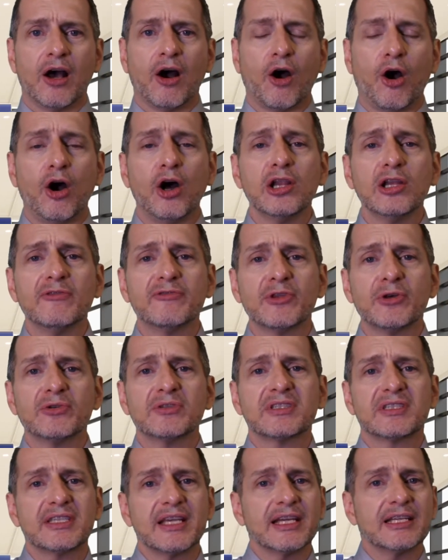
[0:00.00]
All of
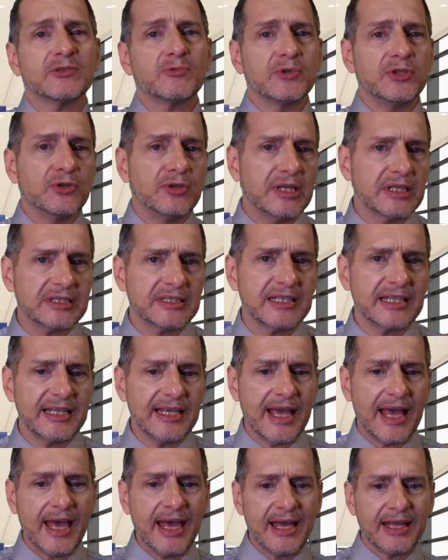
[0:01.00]
those things, when you get to
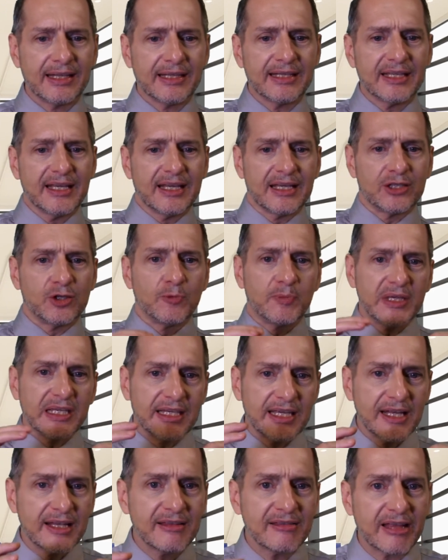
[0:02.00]
the end, you
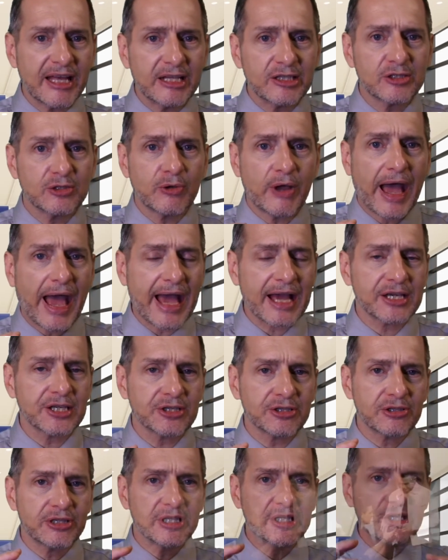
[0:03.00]
begin then to
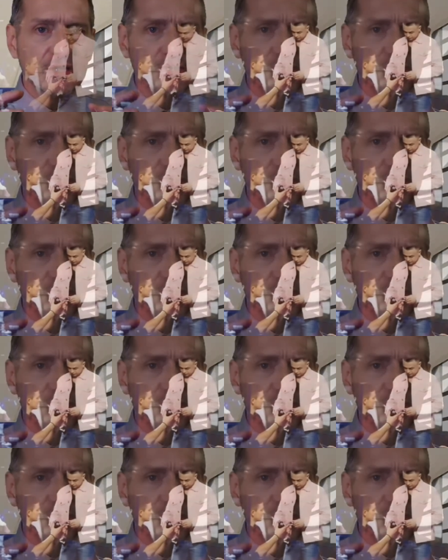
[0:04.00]
actually